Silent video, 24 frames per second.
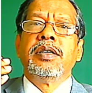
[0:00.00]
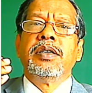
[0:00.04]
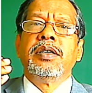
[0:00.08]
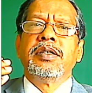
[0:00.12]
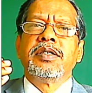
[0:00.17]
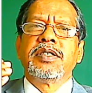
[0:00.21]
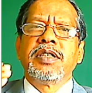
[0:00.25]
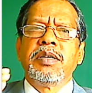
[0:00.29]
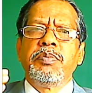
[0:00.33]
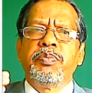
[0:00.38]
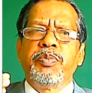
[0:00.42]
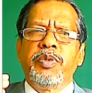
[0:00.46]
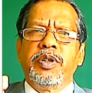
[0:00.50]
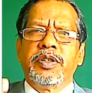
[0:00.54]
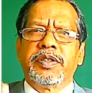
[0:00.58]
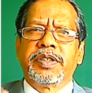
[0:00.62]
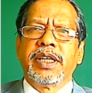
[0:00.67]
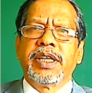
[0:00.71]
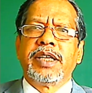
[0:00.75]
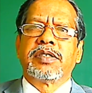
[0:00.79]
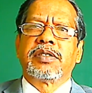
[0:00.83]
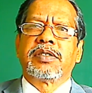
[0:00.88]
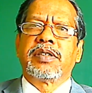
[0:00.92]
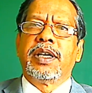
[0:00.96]
simple
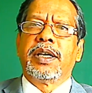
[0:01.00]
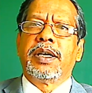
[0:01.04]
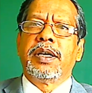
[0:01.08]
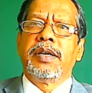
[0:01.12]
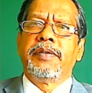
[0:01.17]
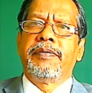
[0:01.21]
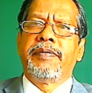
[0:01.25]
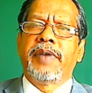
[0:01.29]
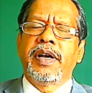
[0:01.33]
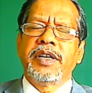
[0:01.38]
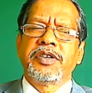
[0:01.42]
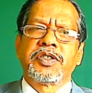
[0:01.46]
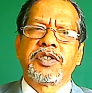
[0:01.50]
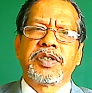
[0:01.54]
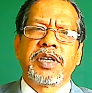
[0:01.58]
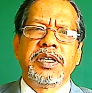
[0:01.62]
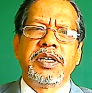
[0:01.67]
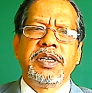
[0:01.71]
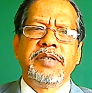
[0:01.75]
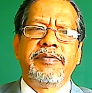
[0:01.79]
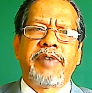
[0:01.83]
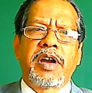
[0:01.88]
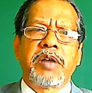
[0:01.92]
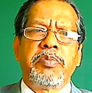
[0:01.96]
things like if I
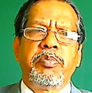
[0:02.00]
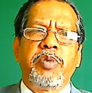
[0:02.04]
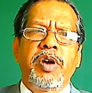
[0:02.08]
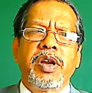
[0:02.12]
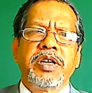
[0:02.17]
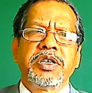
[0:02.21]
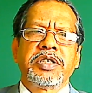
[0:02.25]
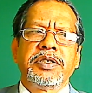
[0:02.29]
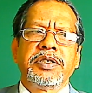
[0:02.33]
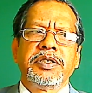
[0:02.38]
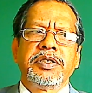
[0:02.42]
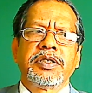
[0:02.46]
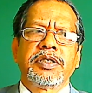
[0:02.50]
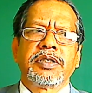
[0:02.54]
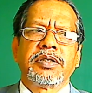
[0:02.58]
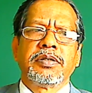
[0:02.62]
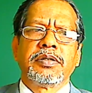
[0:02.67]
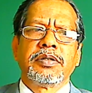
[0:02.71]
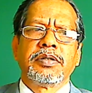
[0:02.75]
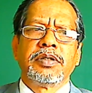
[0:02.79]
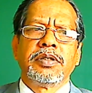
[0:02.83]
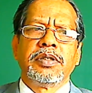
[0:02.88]
study vibrations,